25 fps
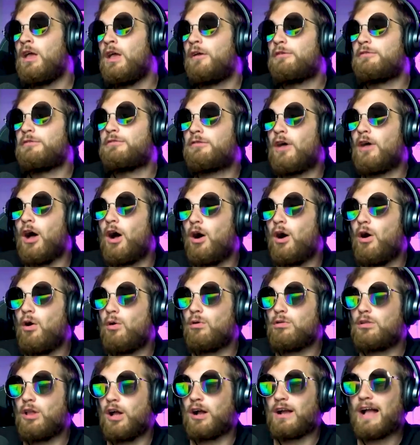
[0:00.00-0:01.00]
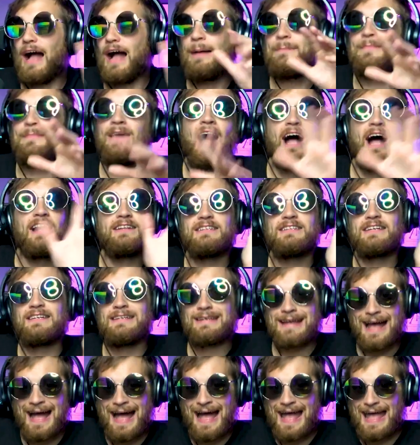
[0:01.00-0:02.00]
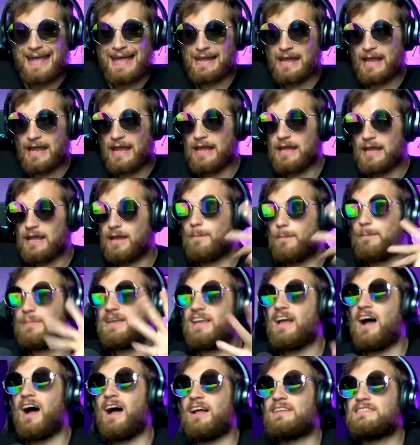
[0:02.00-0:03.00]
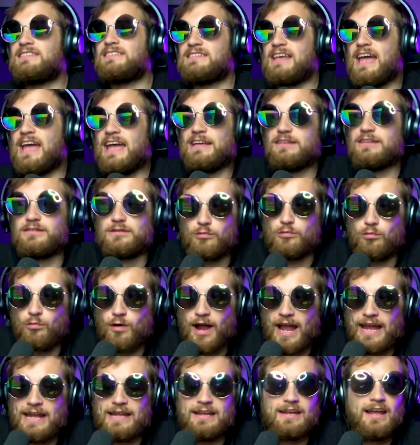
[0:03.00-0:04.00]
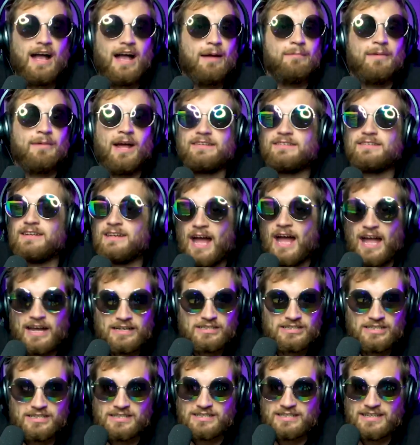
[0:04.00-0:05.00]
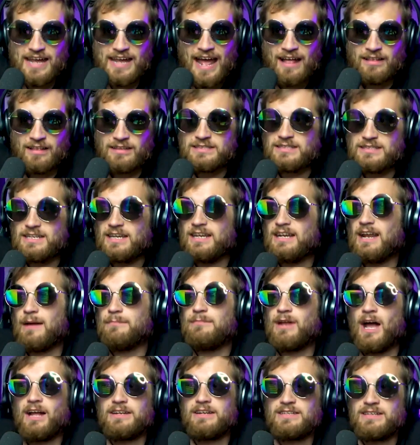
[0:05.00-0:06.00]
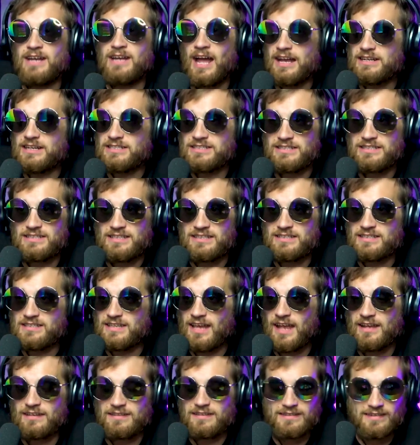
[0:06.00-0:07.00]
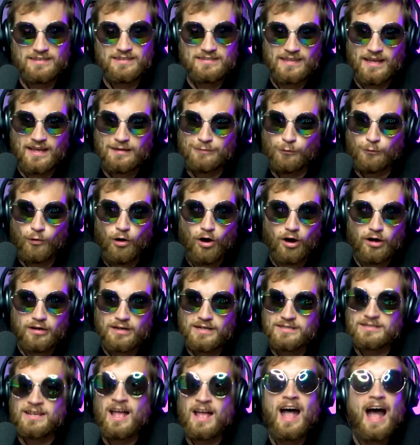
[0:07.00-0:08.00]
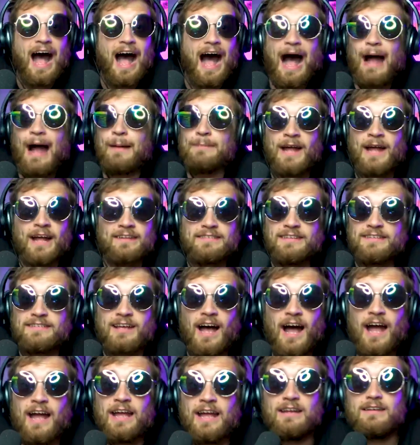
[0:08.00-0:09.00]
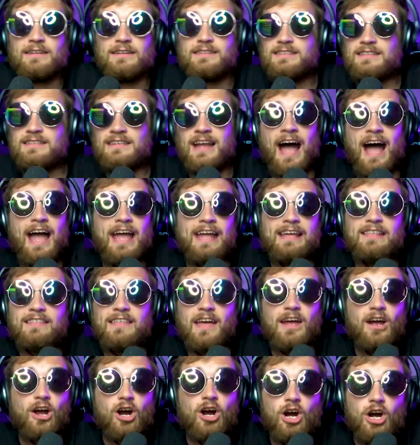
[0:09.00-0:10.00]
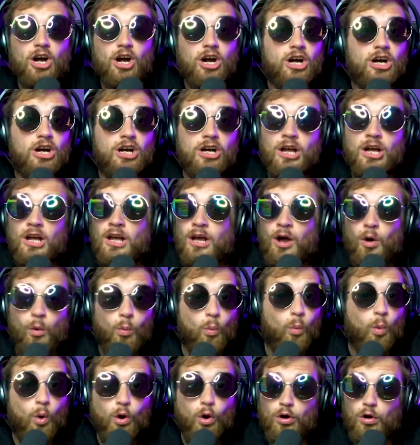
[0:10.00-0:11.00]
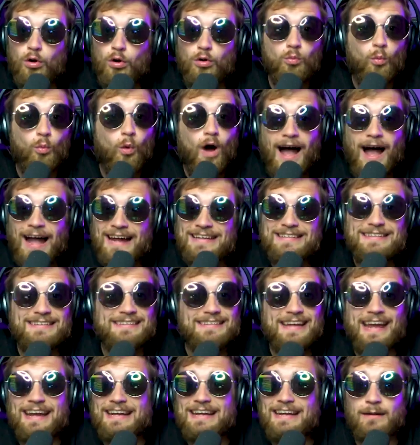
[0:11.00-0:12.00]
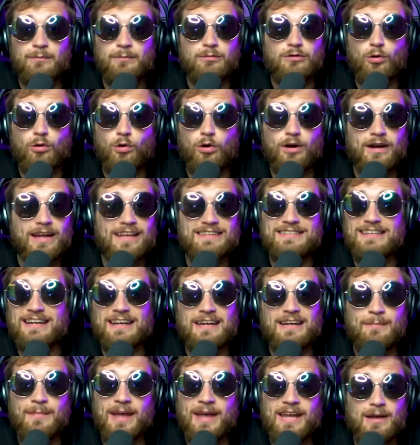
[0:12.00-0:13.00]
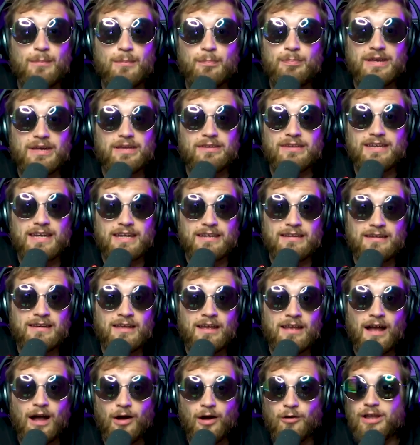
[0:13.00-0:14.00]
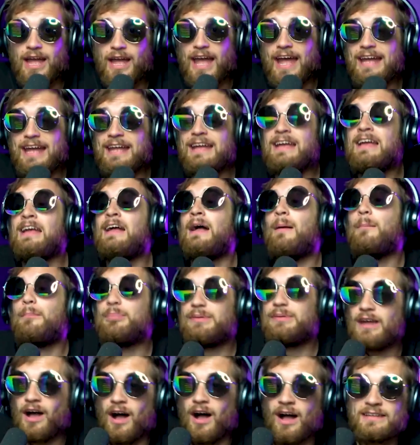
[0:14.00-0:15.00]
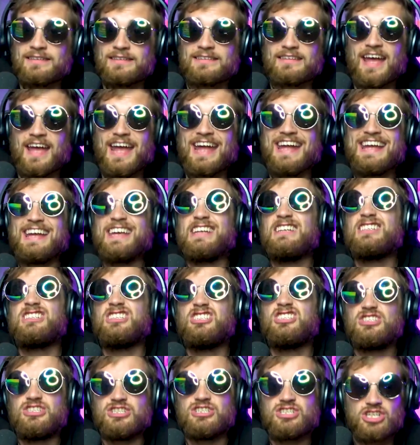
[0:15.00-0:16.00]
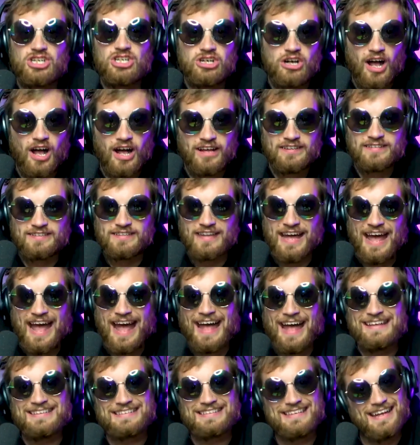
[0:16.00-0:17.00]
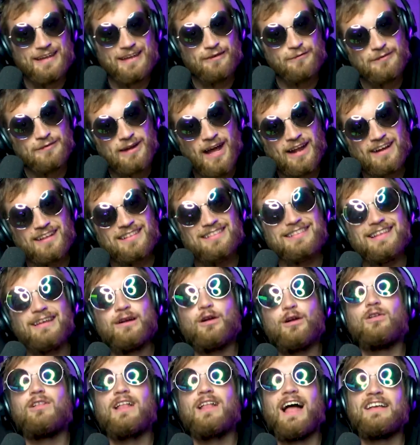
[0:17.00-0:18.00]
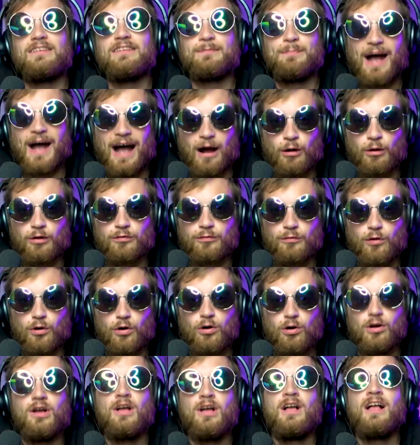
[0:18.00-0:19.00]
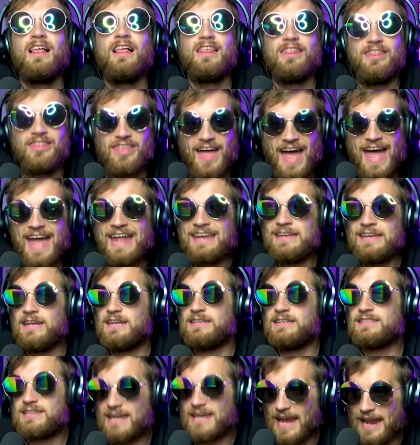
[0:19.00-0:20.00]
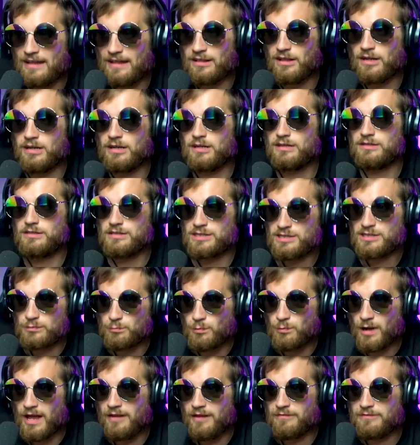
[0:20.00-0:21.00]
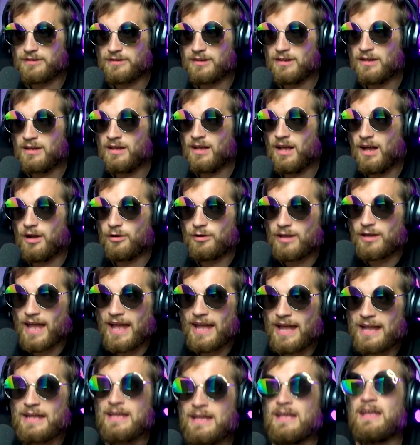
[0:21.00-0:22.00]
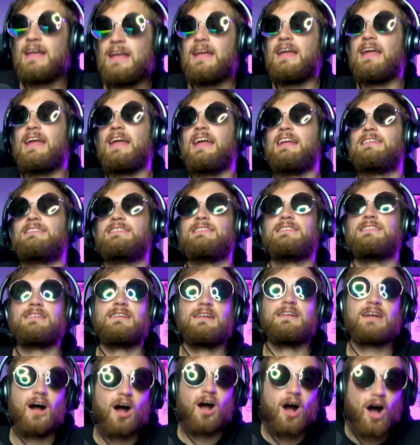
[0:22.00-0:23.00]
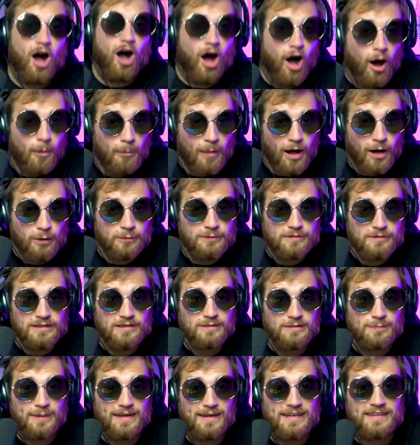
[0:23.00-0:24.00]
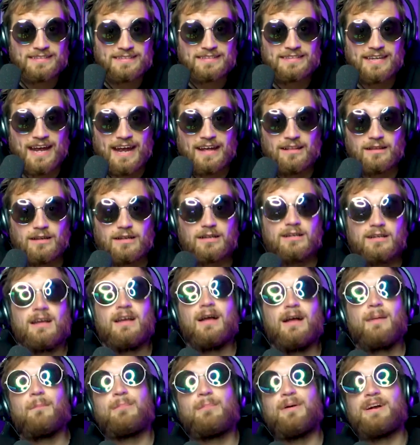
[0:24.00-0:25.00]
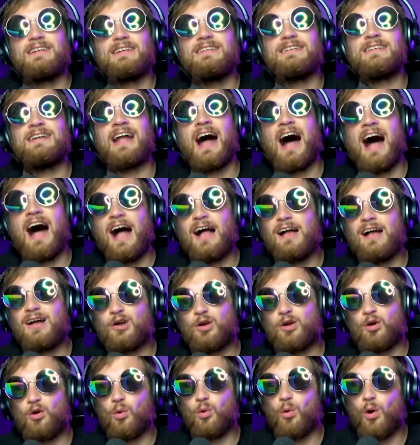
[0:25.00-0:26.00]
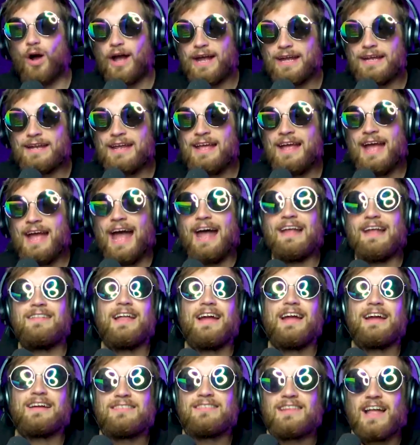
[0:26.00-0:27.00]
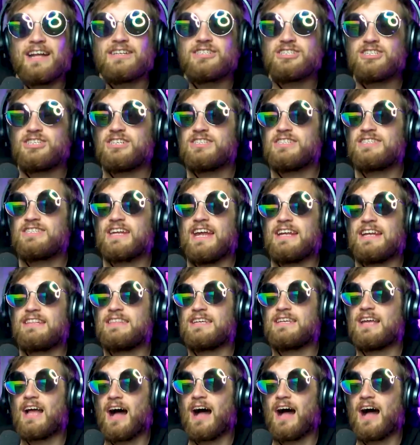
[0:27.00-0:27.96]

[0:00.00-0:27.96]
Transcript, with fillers: So look, I'm not denying Beyonce is great. I'm not denying she's talented. I'm not denying she's a successful artist. I'm not denying that her worldwide stadium tour isn't going to make a billion, okay? Beyonce is just as, if not a little less powerful than Taylor Swift, okay? It's almost as big as Taylor, but not quite. And like, let's just state the